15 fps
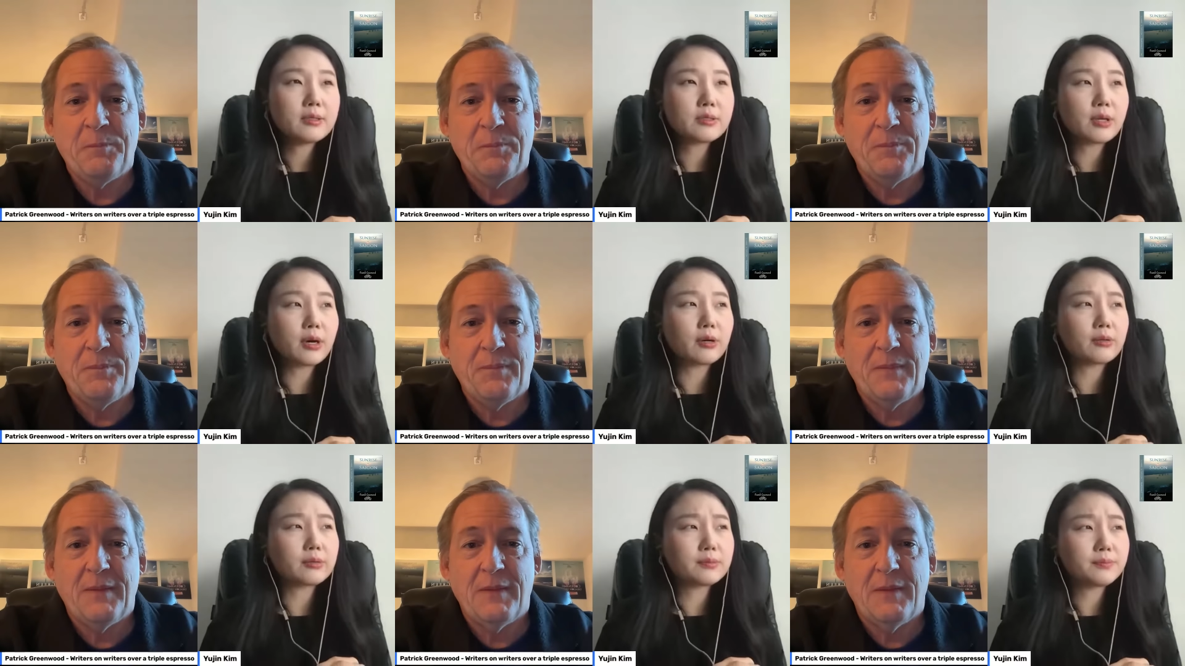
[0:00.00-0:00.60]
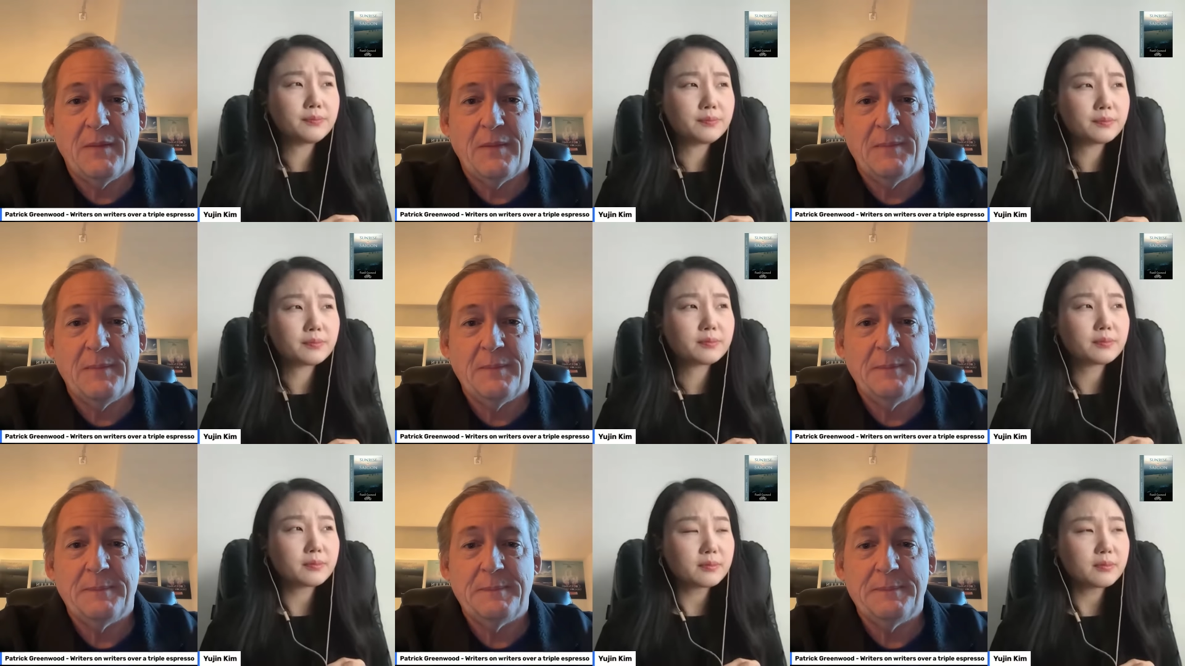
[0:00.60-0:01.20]
Speaker 1: So
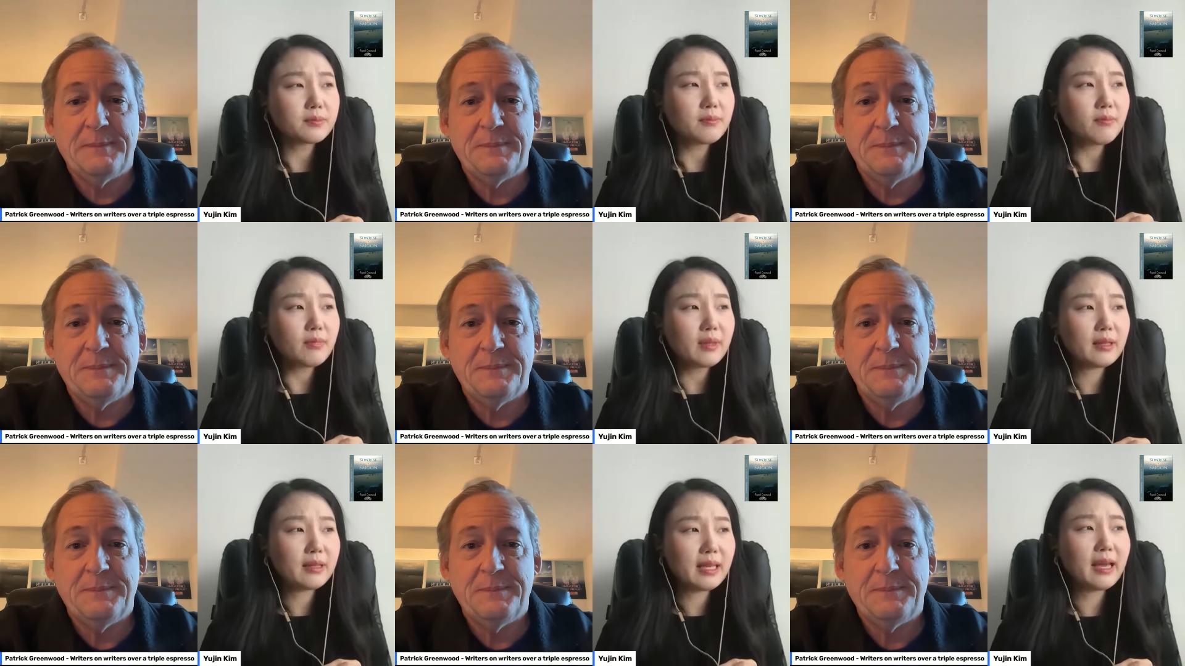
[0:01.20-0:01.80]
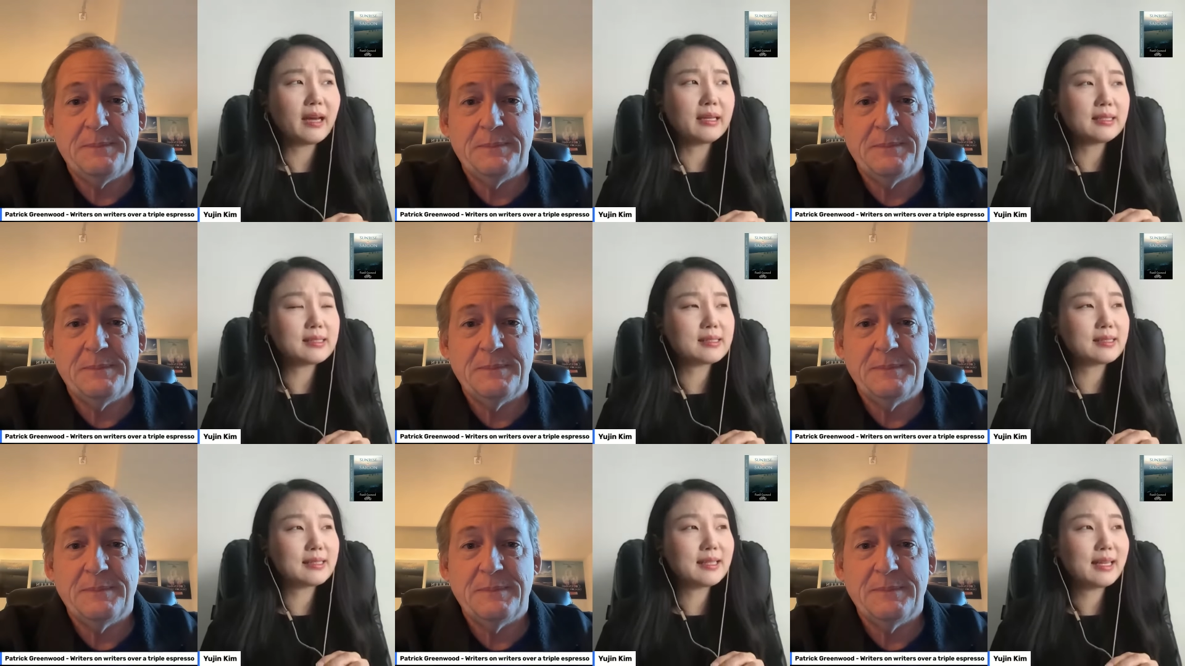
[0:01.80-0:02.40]
yeah,
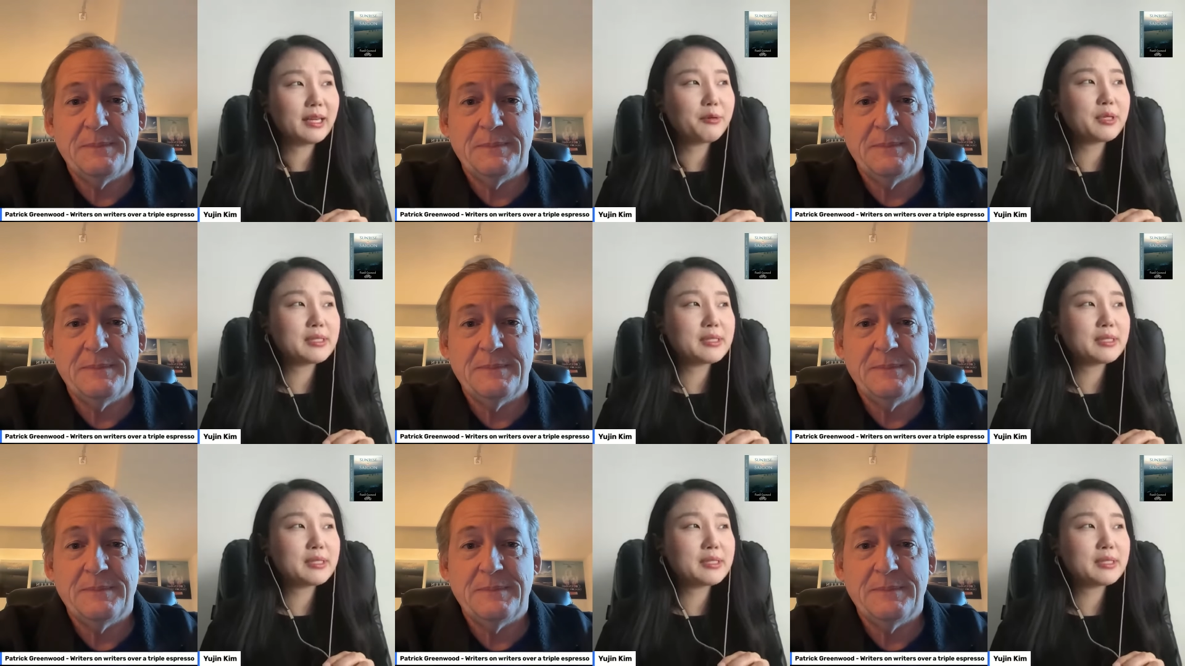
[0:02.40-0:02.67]
it's it